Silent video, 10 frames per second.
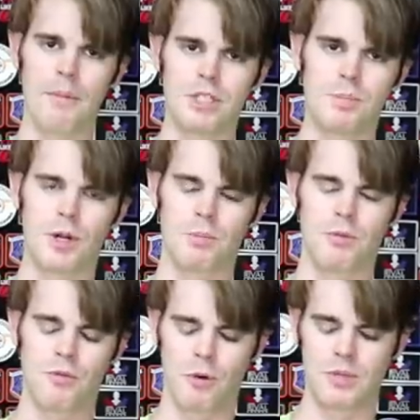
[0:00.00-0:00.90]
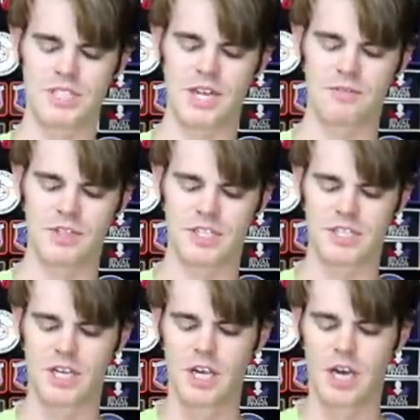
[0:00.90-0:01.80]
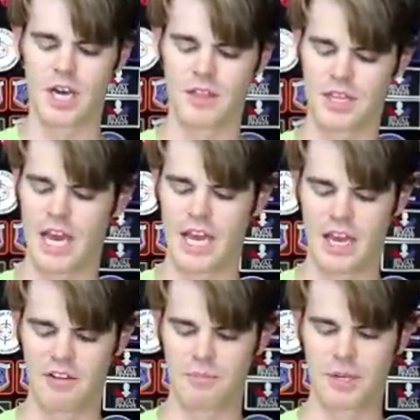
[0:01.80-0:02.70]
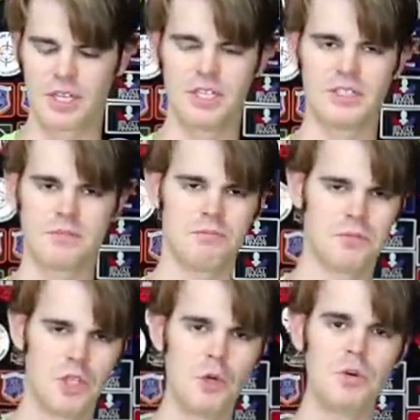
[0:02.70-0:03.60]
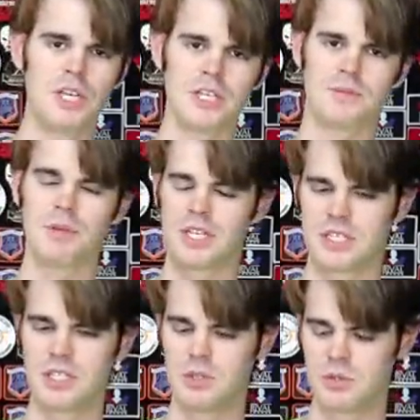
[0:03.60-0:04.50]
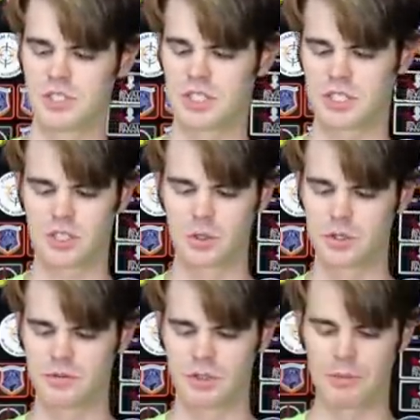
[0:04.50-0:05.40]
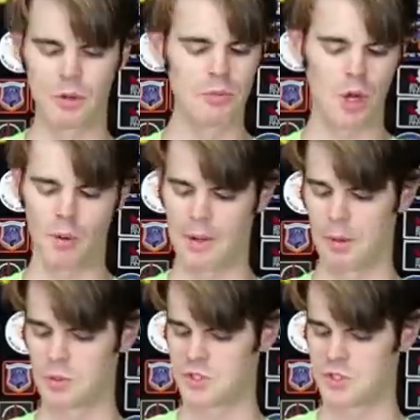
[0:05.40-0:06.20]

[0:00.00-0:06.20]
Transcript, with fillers: much better performance out of this than I have, but he's tuned his because he uses exclusively Boomco ammo.